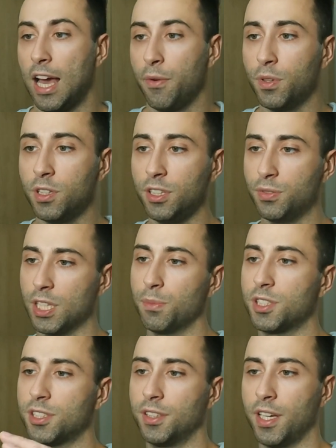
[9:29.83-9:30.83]
I will leave some
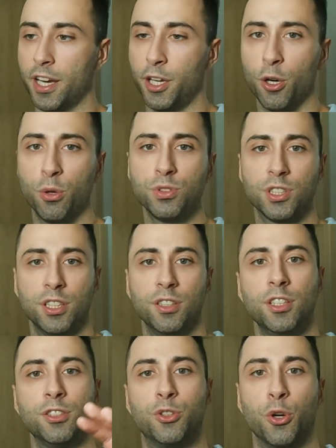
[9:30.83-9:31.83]
scenarios in
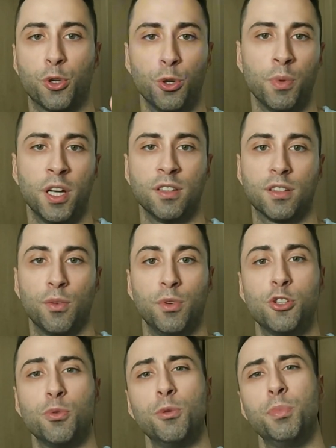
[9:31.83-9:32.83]
this document
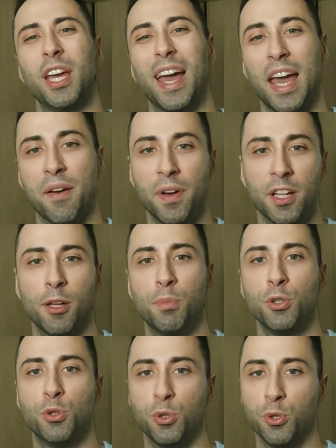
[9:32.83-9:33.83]
which will be
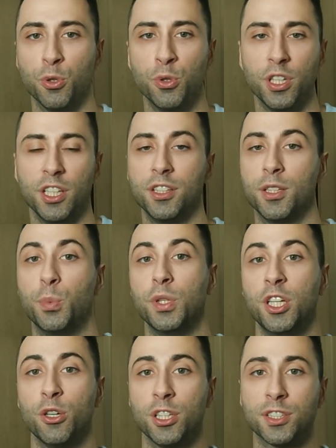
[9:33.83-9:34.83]
available to you in the
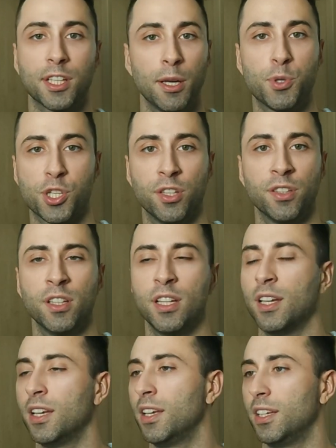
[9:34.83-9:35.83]
video description.
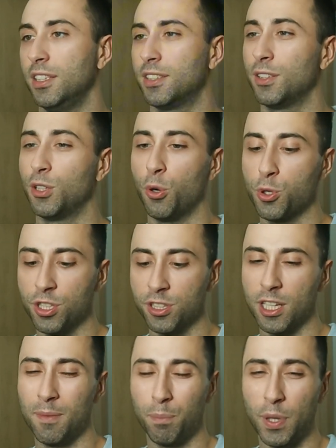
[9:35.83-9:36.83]
It's a Notion
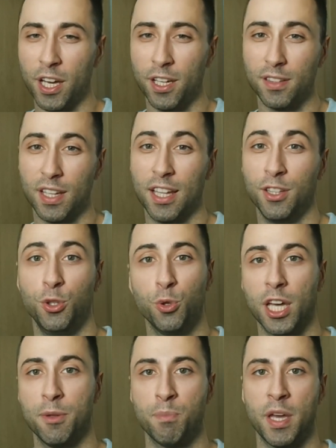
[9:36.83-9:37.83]
template and you
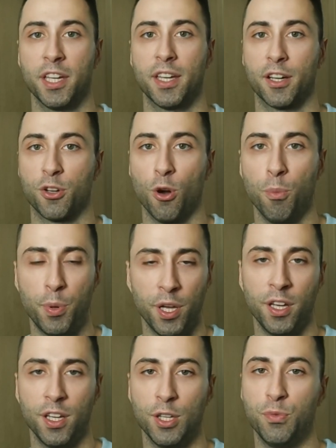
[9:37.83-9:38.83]
can make a
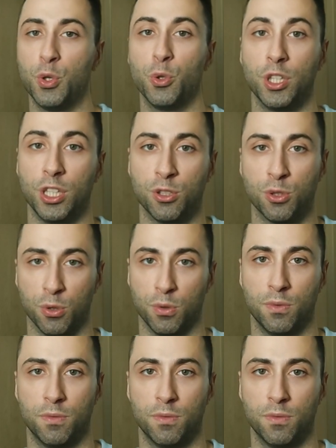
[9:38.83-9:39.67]
copy if you need to.